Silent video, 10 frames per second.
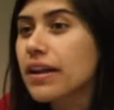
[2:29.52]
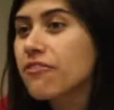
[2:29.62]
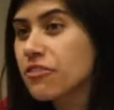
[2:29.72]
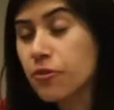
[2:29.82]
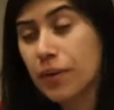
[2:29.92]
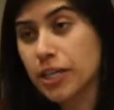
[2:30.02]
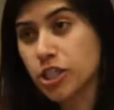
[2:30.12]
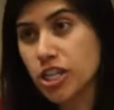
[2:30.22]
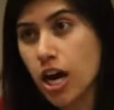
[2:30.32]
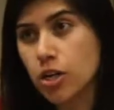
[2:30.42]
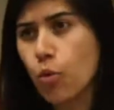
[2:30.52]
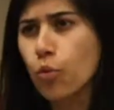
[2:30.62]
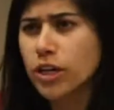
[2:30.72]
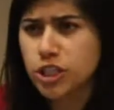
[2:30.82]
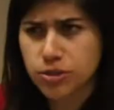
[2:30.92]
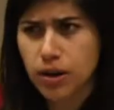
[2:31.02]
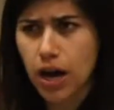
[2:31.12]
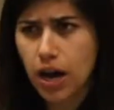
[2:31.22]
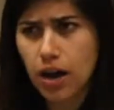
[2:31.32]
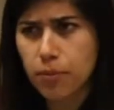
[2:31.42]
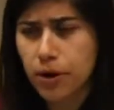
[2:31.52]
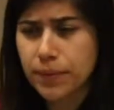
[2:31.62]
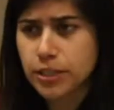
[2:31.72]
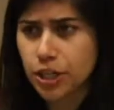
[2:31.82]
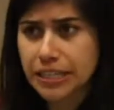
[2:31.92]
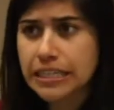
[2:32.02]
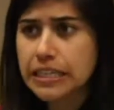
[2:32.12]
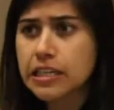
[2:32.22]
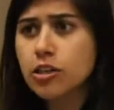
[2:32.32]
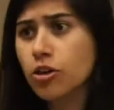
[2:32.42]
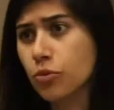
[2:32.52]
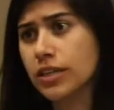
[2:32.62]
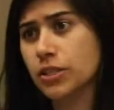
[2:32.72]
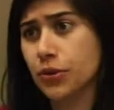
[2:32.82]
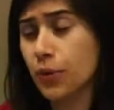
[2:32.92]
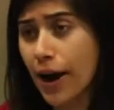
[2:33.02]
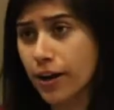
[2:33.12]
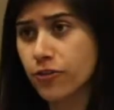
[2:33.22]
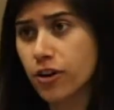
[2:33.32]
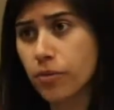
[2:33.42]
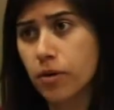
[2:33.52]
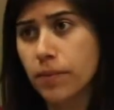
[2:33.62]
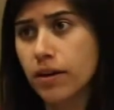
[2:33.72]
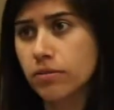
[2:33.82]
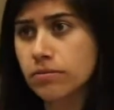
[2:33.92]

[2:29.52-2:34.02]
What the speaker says: of information on which permits are needed or what is required for a permit?